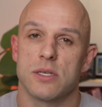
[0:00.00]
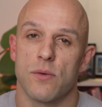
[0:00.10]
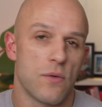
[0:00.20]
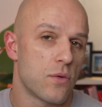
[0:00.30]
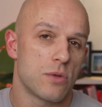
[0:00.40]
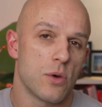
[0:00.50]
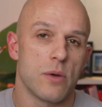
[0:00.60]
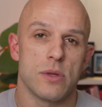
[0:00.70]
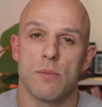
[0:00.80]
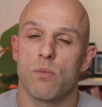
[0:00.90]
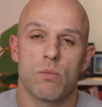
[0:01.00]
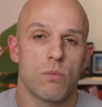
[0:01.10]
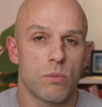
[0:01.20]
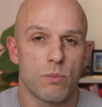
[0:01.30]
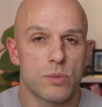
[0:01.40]
So if you're doing it with your
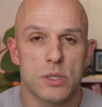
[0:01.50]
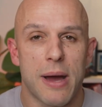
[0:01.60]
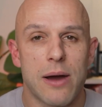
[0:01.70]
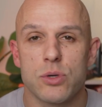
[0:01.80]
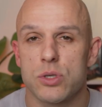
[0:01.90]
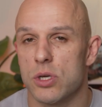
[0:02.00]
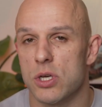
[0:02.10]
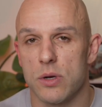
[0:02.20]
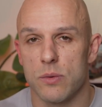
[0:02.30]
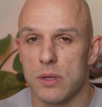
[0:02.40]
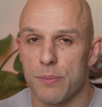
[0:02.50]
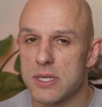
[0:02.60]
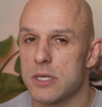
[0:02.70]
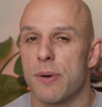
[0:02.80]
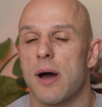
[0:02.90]
spouse or you're doing it with your
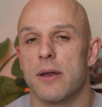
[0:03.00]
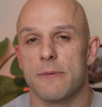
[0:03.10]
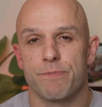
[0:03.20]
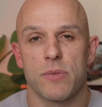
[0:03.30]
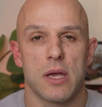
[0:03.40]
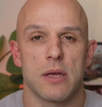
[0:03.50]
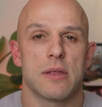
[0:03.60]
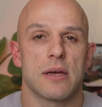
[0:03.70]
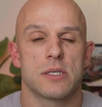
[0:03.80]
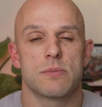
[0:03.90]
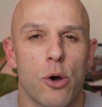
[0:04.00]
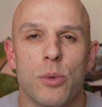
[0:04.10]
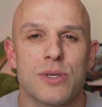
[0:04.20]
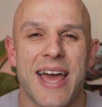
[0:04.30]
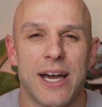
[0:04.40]
business partner, that's
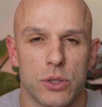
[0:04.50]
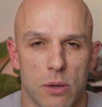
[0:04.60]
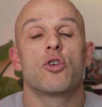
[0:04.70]
almost nailed on.